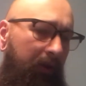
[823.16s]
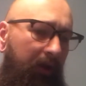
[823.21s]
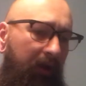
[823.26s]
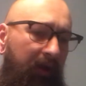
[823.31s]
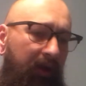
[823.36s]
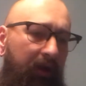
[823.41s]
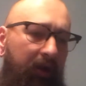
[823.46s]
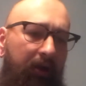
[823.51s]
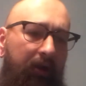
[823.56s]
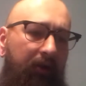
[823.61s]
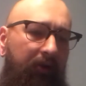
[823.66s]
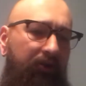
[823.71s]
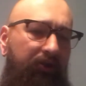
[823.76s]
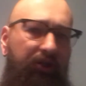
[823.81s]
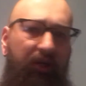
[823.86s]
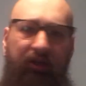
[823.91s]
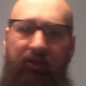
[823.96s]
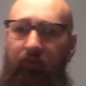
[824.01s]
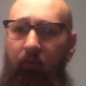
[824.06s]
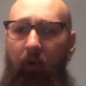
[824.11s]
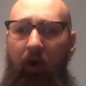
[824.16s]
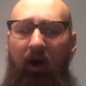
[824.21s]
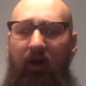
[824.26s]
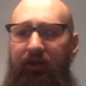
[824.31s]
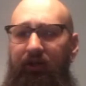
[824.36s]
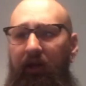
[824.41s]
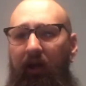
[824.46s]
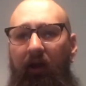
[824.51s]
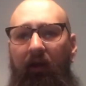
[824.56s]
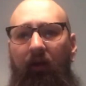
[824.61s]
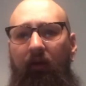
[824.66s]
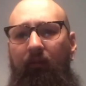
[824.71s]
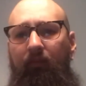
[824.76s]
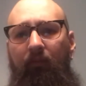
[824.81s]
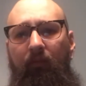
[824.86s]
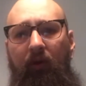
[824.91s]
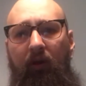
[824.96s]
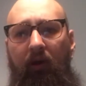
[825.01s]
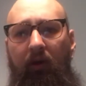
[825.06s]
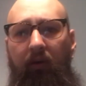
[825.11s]
and just washing,
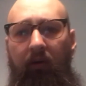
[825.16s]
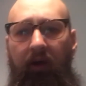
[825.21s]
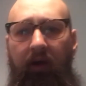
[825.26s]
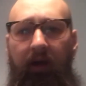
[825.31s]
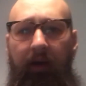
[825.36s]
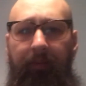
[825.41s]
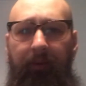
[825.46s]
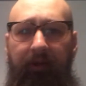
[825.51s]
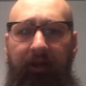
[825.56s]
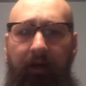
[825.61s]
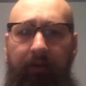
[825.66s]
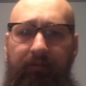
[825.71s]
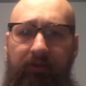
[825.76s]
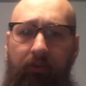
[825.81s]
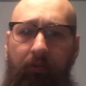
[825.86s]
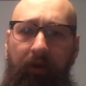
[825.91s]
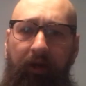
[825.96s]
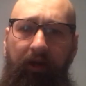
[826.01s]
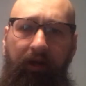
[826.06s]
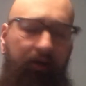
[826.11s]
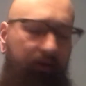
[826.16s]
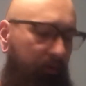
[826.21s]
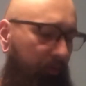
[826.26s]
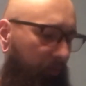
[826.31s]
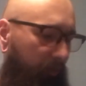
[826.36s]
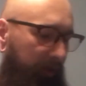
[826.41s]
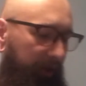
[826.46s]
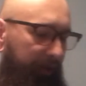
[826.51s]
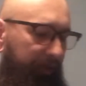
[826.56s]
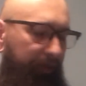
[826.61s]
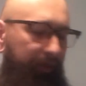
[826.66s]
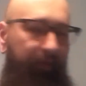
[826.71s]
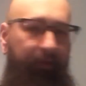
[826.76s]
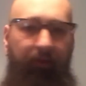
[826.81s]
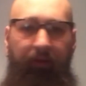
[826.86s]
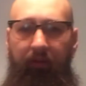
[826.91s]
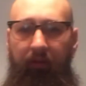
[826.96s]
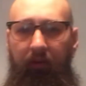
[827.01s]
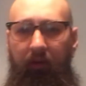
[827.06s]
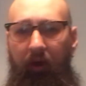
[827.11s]
a couple times a week
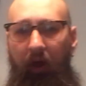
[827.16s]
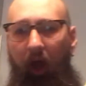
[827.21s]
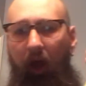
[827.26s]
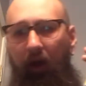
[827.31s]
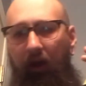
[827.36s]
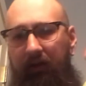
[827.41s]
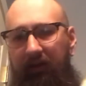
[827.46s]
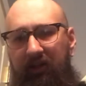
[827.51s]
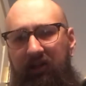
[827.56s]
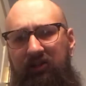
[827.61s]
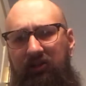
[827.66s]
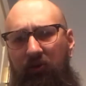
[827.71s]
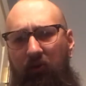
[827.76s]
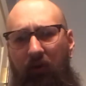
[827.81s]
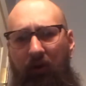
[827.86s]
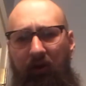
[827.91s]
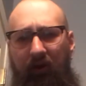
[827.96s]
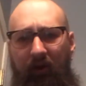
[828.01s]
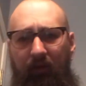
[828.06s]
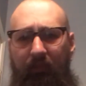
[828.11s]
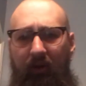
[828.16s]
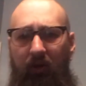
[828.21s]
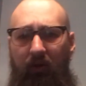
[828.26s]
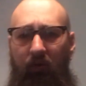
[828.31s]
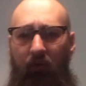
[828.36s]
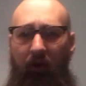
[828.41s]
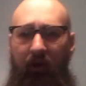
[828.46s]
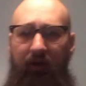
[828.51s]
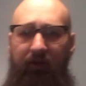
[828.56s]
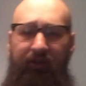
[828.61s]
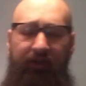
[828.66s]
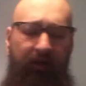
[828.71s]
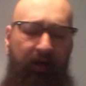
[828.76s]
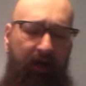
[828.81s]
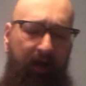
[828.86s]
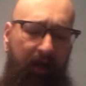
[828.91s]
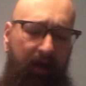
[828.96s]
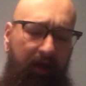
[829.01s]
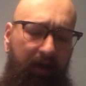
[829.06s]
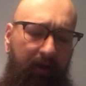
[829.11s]
with decent quality beard wash.
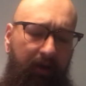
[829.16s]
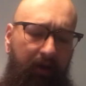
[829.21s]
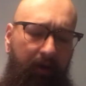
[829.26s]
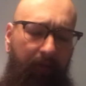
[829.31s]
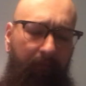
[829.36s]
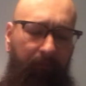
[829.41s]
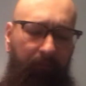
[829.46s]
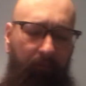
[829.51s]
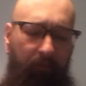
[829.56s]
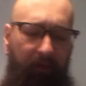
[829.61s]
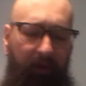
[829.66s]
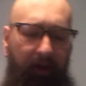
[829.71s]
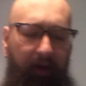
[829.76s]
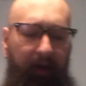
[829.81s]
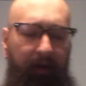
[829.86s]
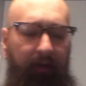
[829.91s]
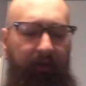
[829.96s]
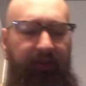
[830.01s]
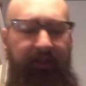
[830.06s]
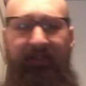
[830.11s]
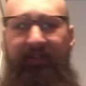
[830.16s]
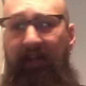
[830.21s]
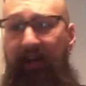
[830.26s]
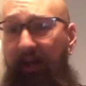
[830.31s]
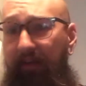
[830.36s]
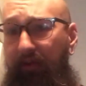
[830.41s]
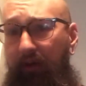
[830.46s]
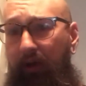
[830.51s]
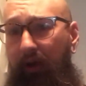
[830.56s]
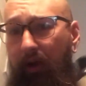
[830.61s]
Just another